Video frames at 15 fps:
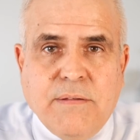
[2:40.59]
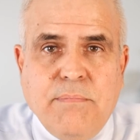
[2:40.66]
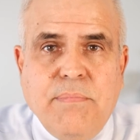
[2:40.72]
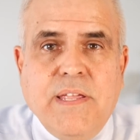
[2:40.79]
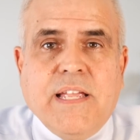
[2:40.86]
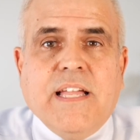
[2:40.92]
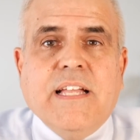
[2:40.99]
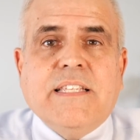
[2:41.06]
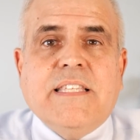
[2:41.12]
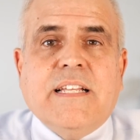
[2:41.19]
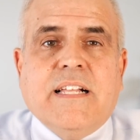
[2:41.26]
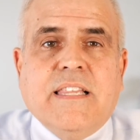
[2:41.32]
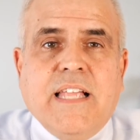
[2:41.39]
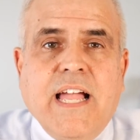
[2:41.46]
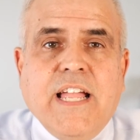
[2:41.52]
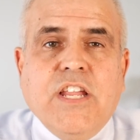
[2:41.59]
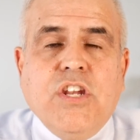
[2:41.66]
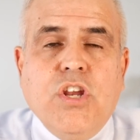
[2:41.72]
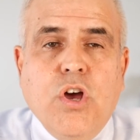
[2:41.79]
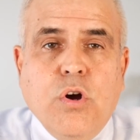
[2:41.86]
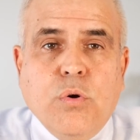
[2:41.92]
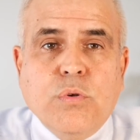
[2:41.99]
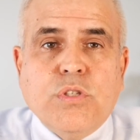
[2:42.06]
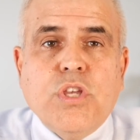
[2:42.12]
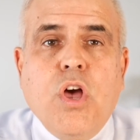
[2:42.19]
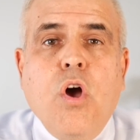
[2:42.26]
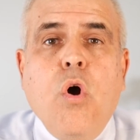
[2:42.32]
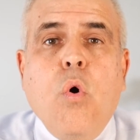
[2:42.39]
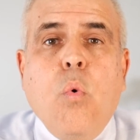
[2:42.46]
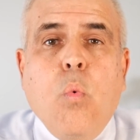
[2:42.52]
because the client knows
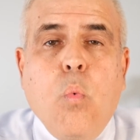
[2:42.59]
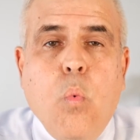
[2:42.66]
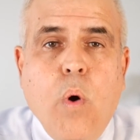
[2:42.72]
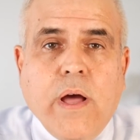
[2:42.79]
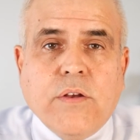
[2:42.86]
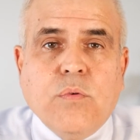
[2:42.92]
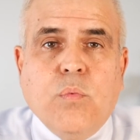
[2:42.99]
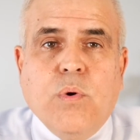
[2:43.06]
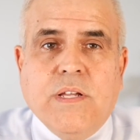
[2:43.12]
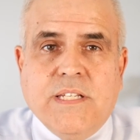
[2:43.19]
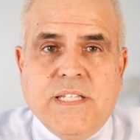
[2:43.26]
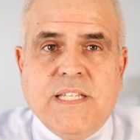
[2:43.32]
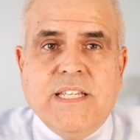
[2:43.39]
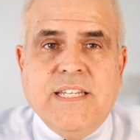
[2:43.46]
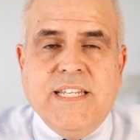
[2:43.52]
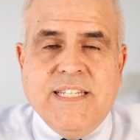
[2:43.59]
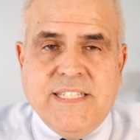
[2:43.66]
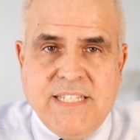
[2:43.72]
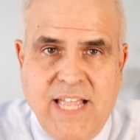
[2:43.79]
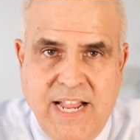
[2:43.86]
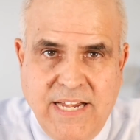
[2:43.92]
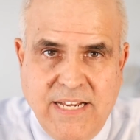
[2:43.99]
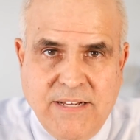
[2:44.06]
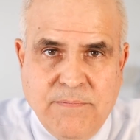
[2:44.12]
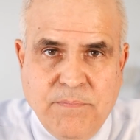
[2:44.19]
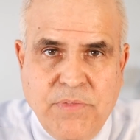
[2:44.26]
what was decided.